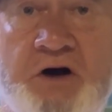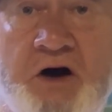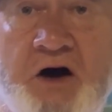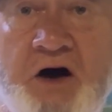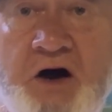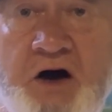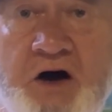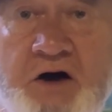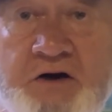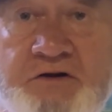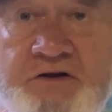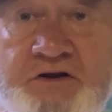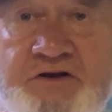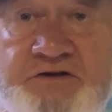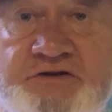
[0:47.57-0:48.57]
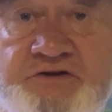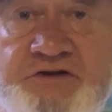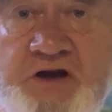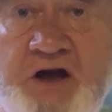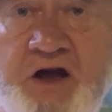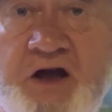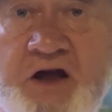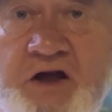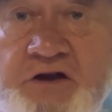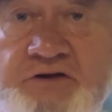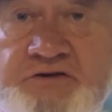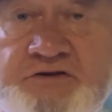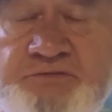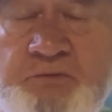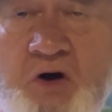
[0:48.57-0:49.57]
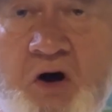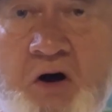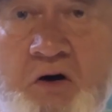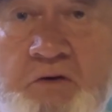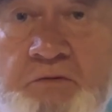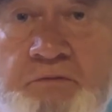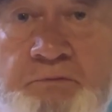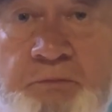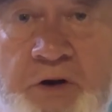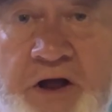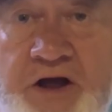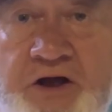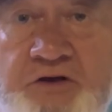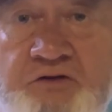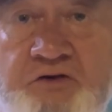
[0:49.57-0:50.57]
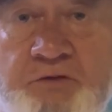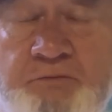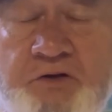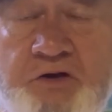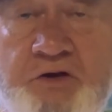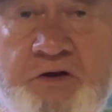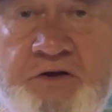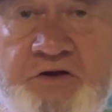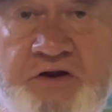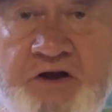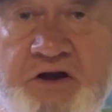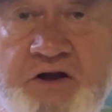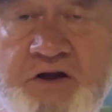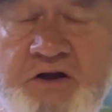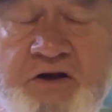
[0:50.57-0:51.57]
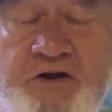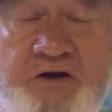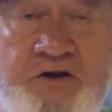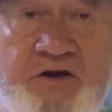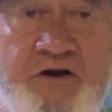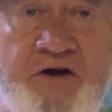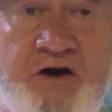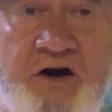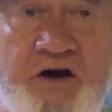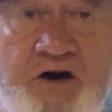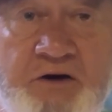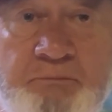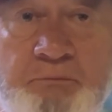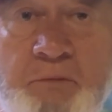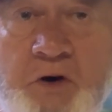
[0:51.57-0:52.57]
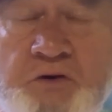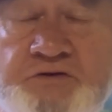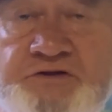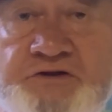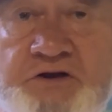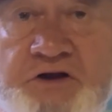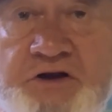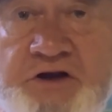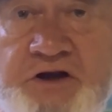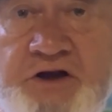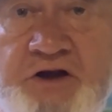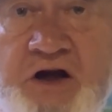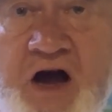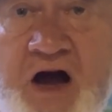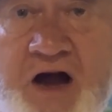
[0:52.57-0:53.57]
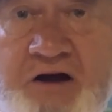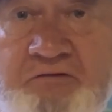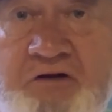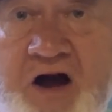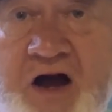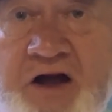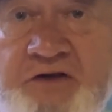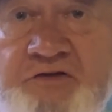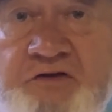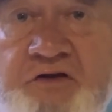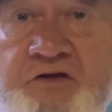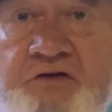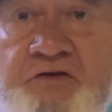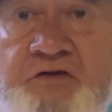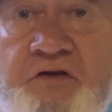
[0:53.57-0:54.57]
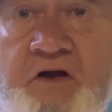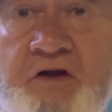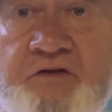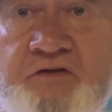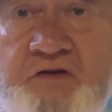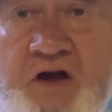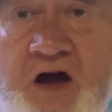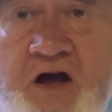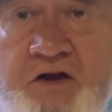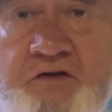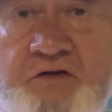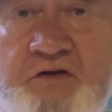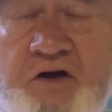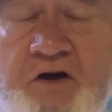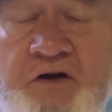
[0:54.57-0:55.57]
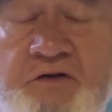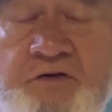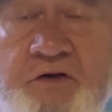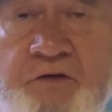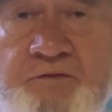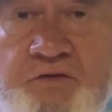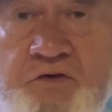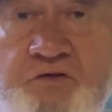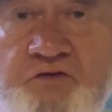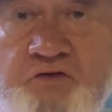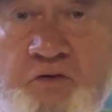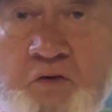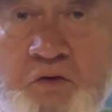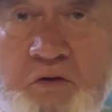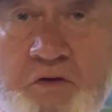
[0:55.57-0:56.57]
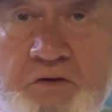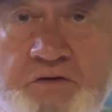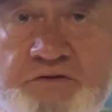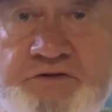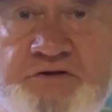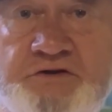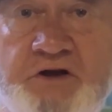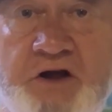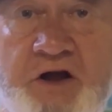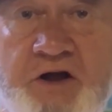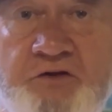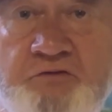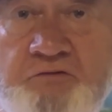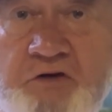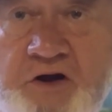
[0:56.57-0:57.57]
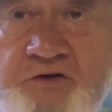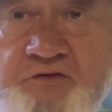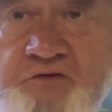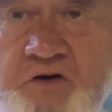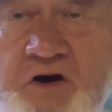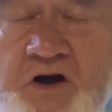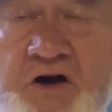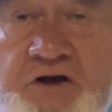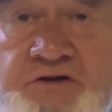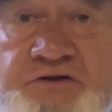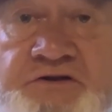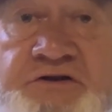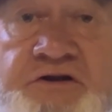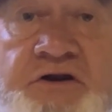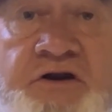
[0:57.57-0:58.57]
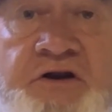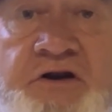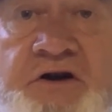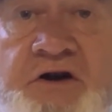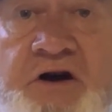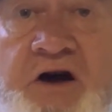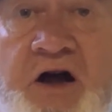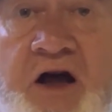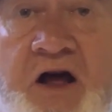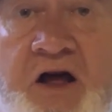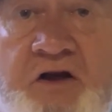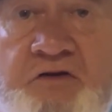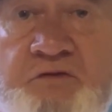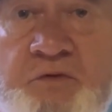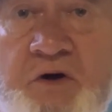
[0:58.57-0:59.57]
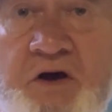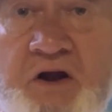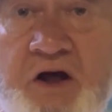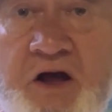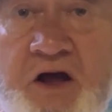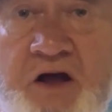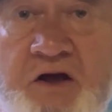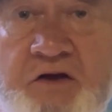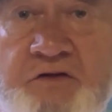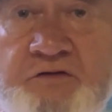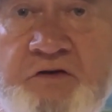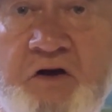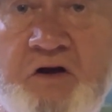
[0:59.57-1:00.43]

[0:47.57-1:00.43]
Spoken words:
It's a small planned community, mostly high rises. It's got a few stores and restaurants, as well as a